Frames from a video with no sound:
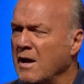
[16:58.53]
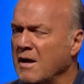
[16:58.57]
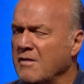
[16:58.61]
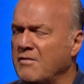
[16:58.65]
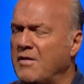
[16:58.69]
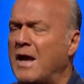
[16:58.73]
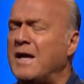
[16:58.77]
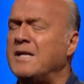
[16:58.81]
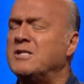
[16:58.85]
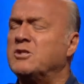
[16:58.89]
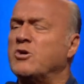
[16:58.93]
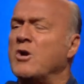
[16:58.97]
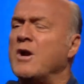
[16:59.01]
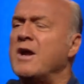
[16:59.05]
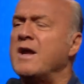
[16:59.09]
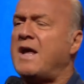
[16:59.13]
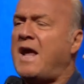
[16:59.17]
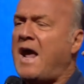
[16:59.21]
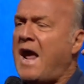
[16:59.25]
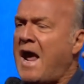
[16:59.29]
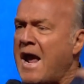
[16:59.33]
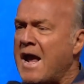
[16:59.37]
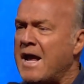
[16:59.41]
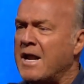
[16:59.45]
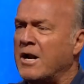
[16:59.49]
They drink
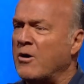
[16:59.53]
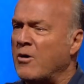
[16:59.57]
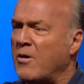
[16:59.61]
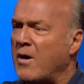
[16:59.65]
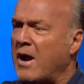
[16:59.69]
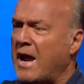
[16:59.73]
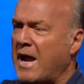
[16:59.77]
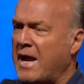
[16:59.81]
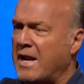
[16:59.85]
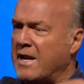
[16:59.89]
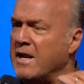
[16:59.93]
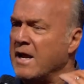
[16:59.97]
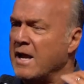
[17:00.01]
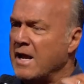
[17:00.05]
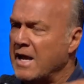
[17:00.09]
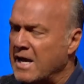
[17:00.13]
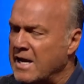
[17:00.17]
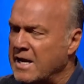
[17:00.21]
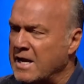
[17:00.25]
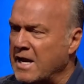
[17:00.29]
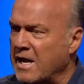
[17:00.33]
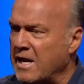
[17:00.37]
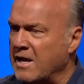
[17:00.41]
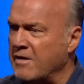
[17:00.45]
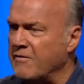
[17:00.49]
haterade
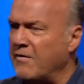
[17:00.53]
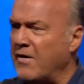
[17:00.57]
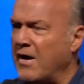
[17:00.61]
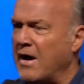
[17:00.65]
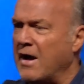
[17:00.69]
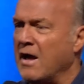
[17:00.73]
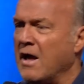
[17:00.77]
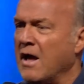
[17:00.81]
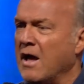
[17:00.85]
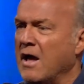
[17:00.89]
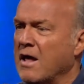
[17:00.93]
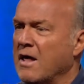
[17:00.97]
in Nineveh.